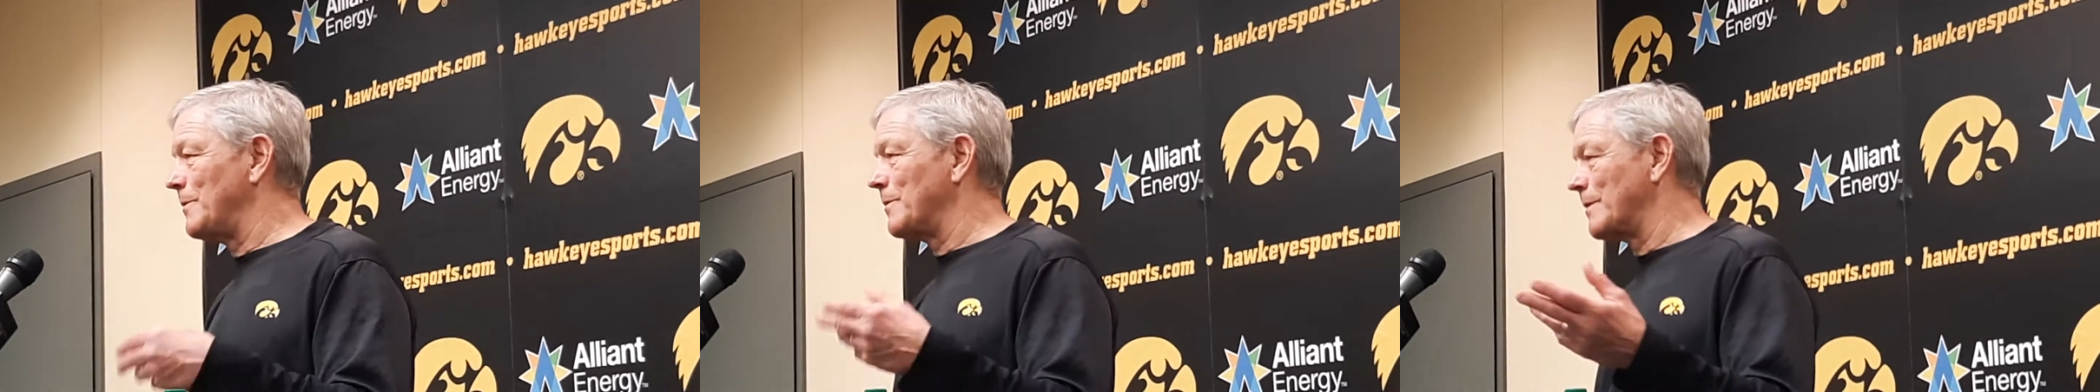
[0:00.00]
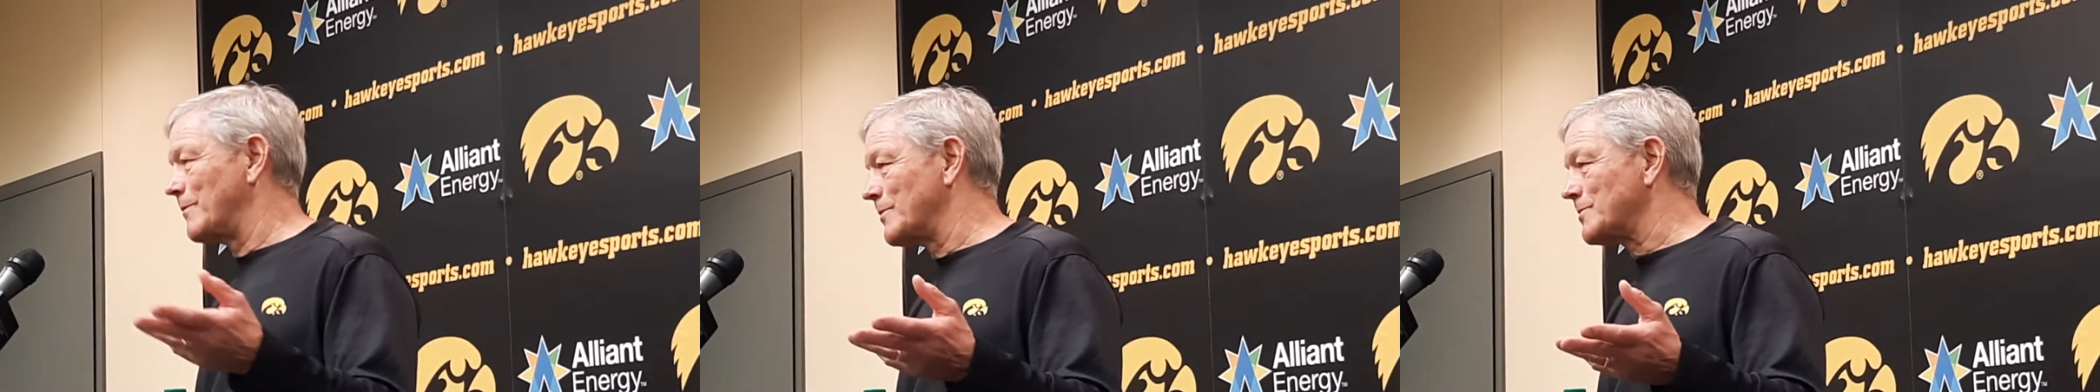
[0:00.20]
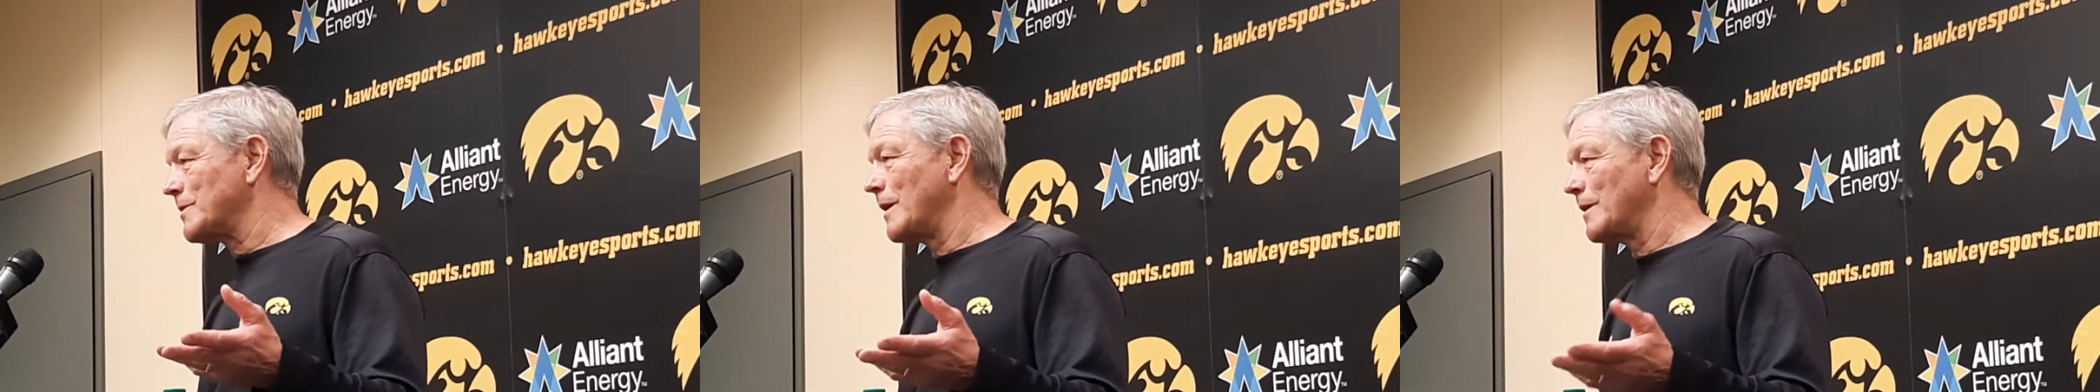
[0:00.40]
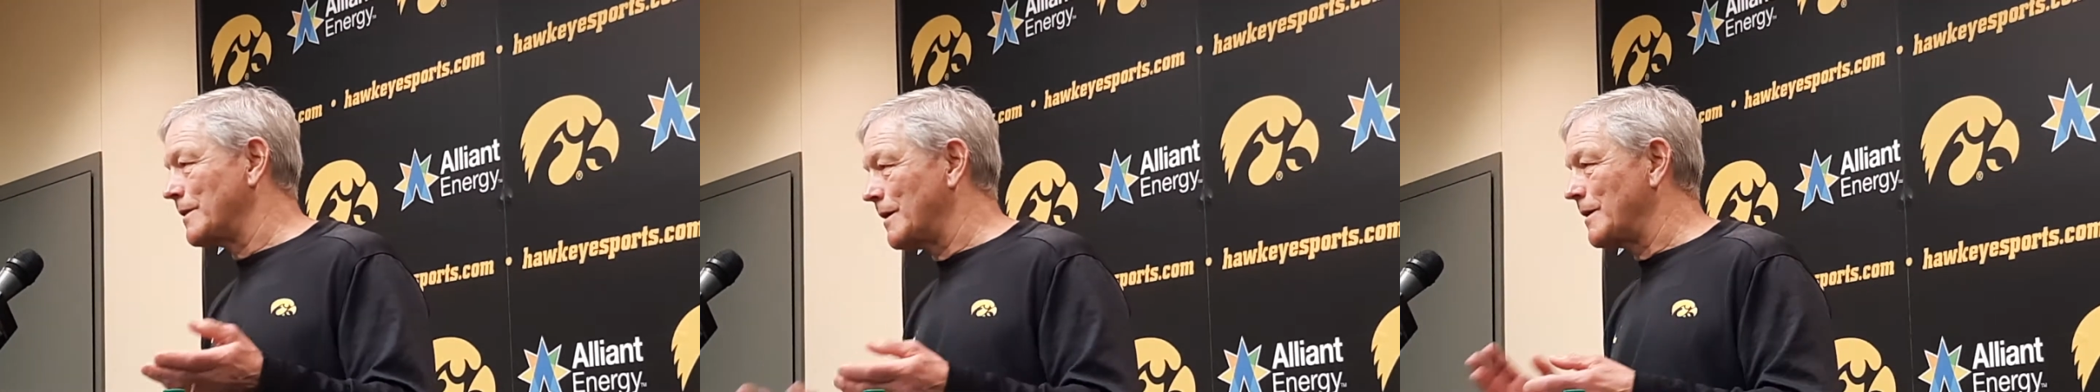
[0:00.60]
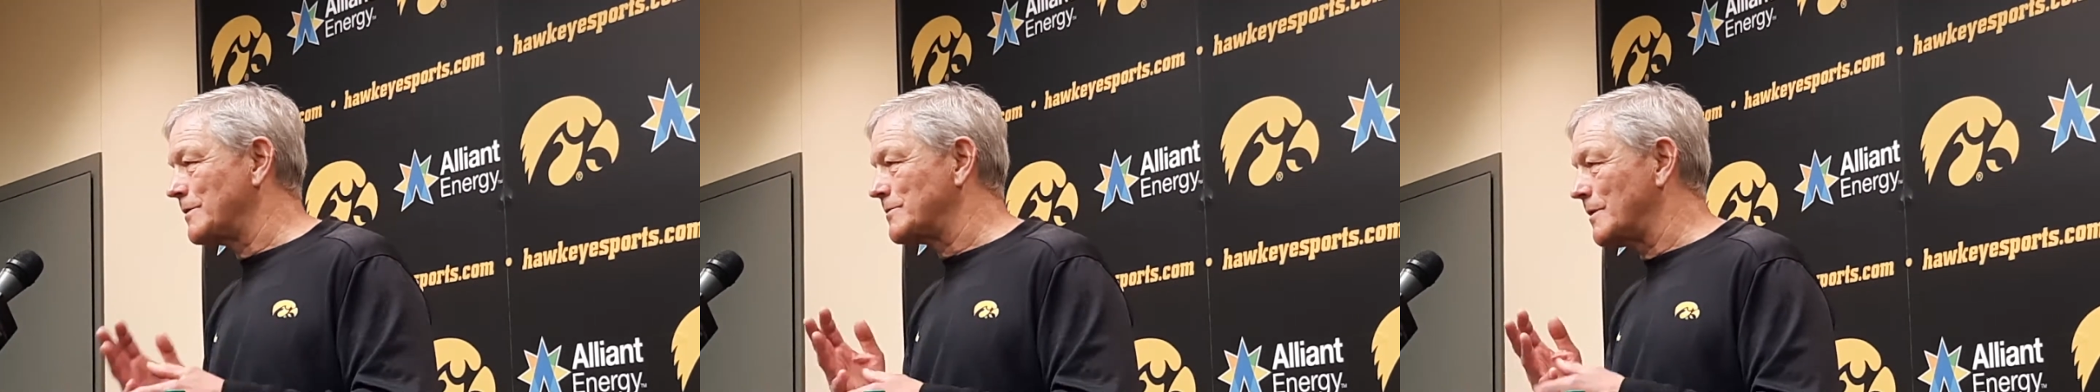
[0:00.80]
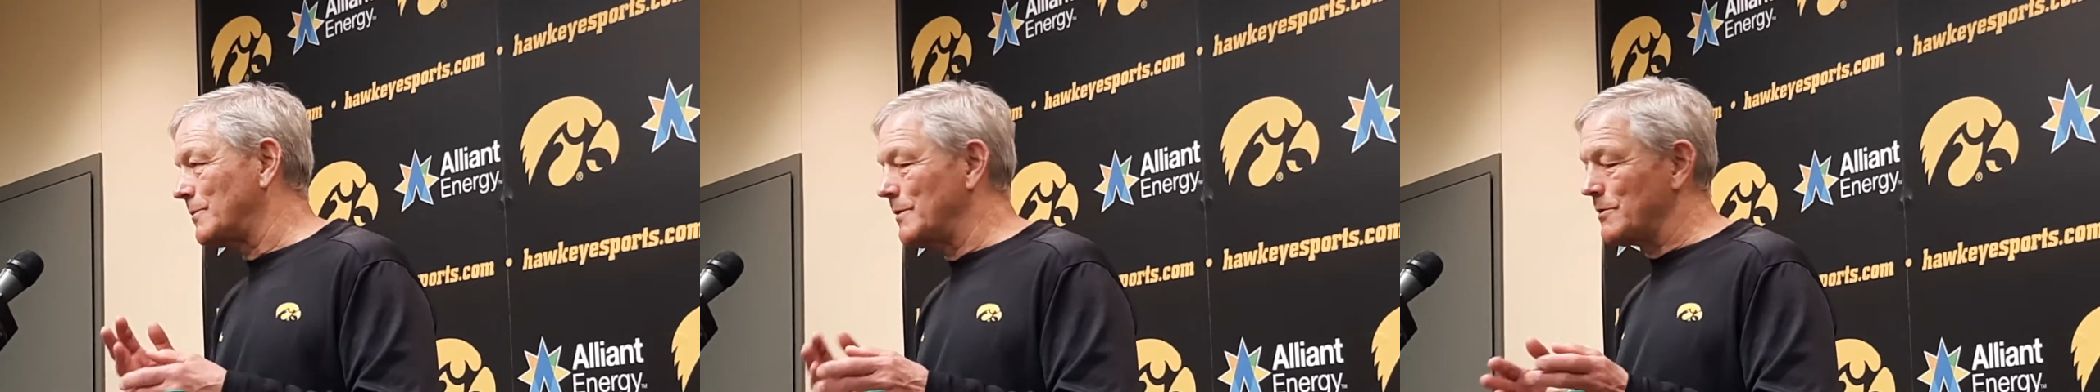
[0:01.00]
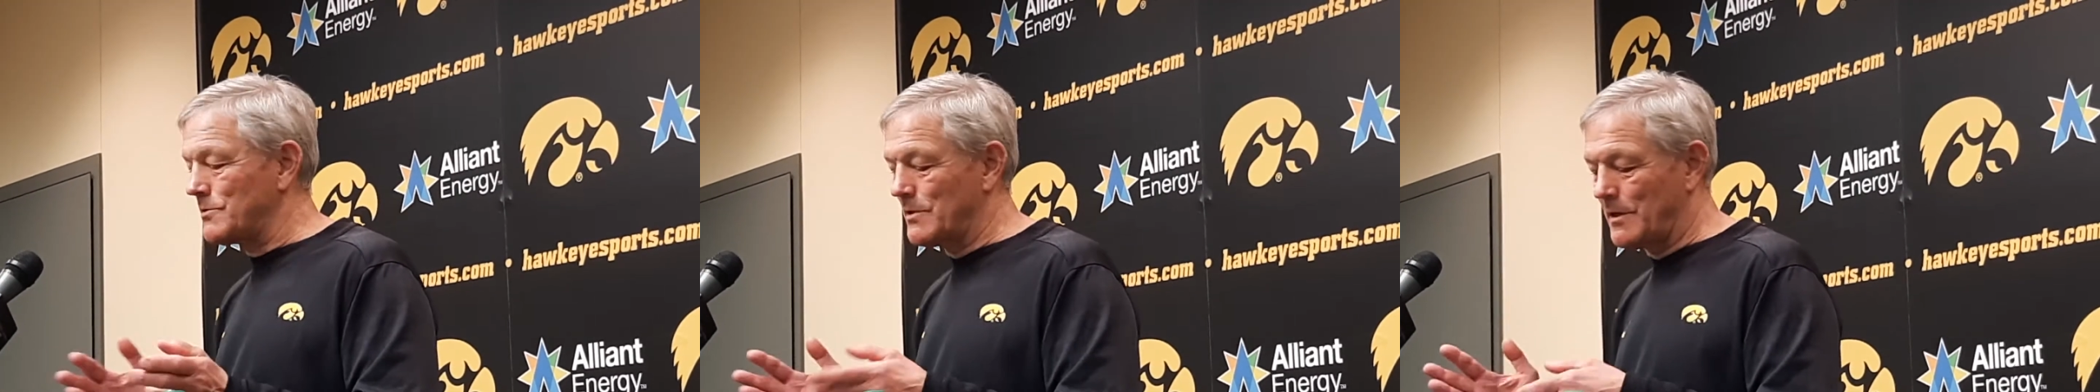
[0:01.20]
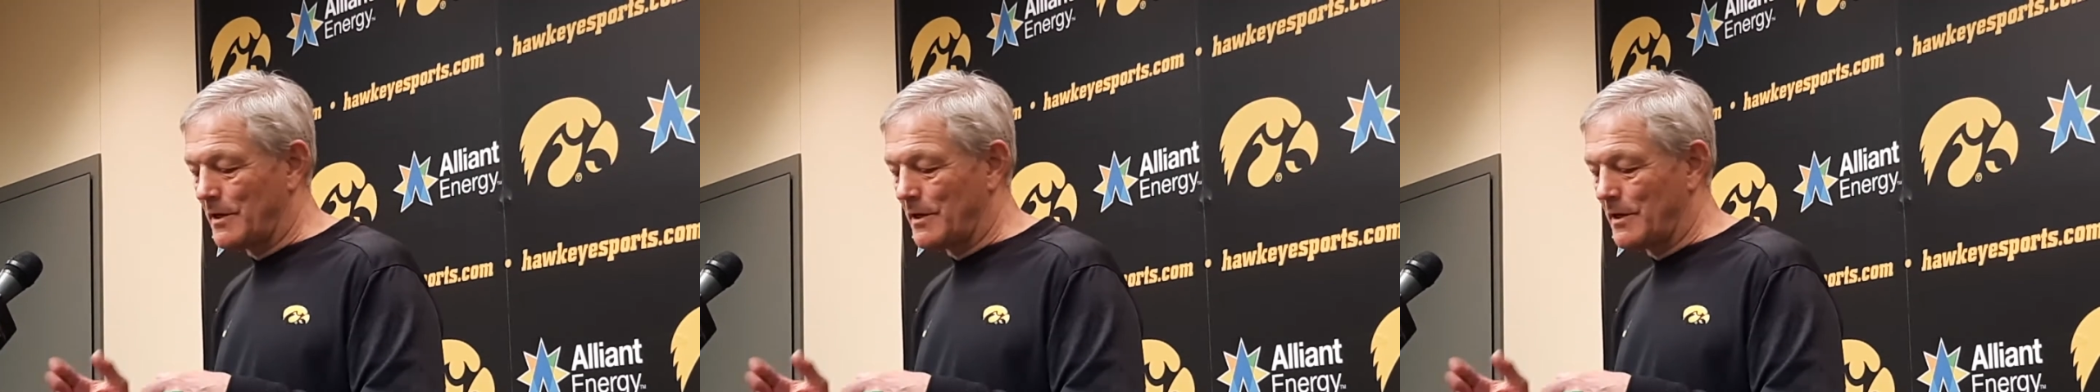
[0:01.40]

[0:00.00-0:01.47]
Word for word: One of the sidelines, they reset